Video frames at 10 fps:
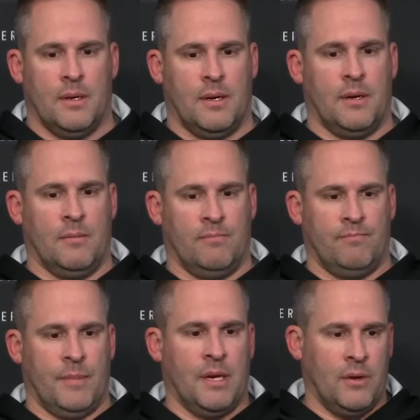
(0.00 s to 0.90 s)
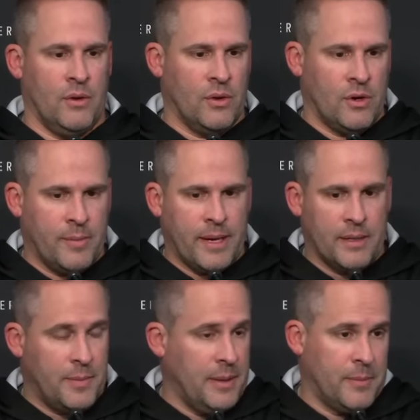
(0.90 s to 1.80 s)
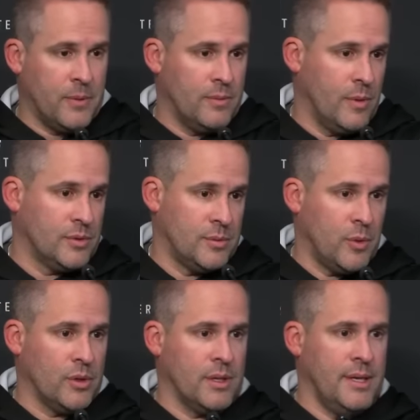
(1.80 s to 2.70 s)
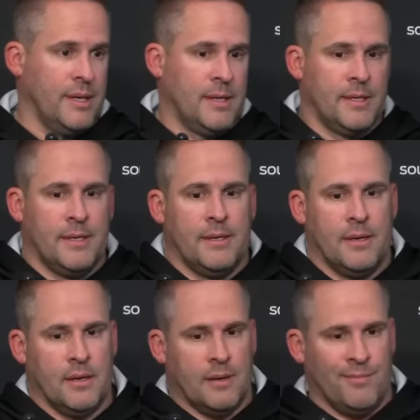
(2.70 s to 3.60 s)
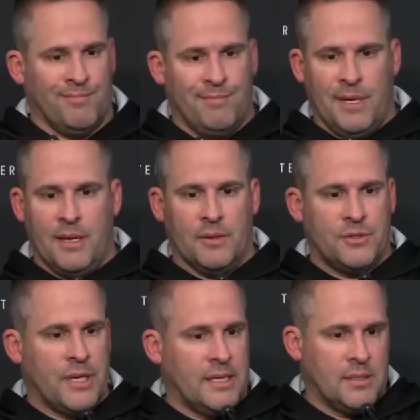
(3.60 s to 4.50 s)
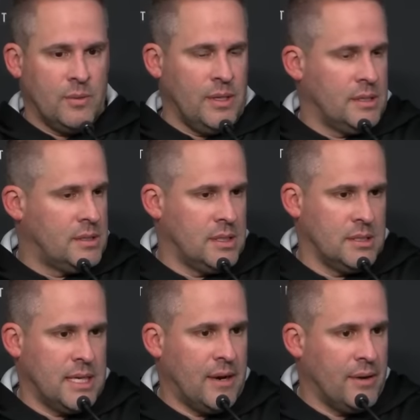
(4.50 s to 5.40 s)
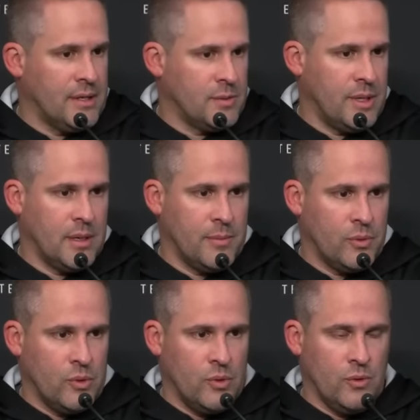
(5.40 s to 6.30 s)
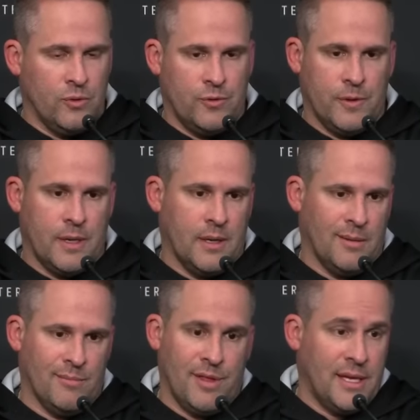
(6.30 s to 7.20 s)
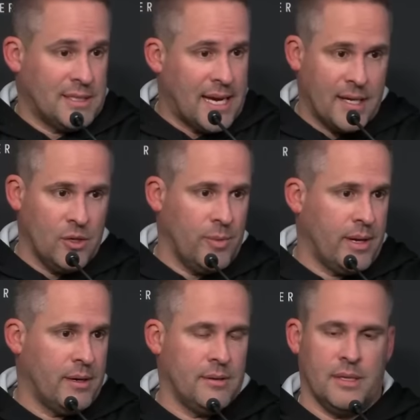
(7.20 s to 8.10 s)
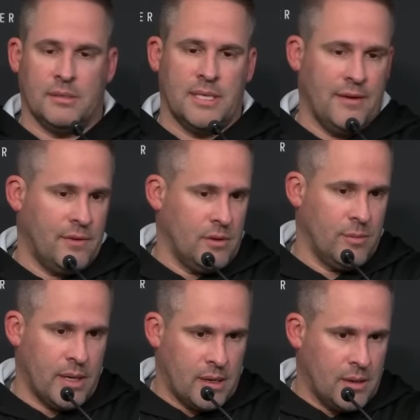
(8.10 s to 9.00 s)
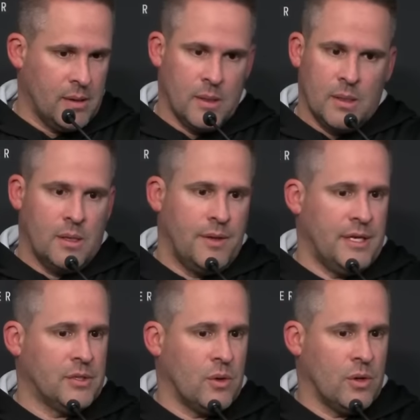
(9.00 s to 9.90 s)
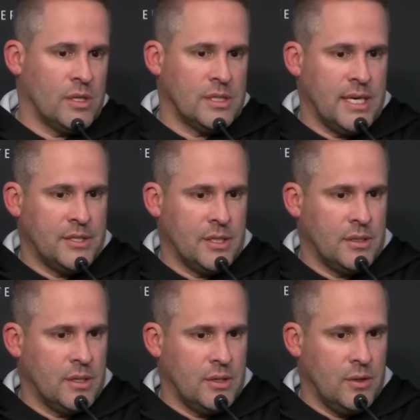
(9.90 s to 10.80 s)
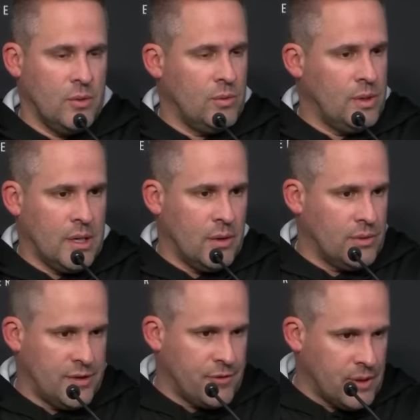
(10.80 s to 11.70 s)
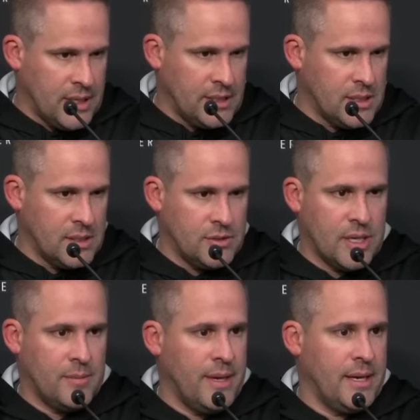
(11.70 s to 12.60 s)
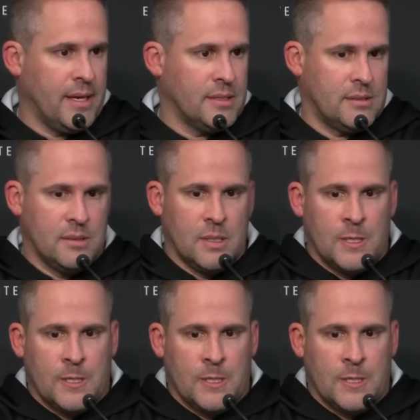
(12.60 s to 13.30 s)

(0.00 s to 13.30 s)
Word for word: You know, you learn about the people, most importantly, you know, strengths and weaknesses, areas we can improve, things I could do better, things Dave could do better, things our organization could do, you know, differently to try to make us,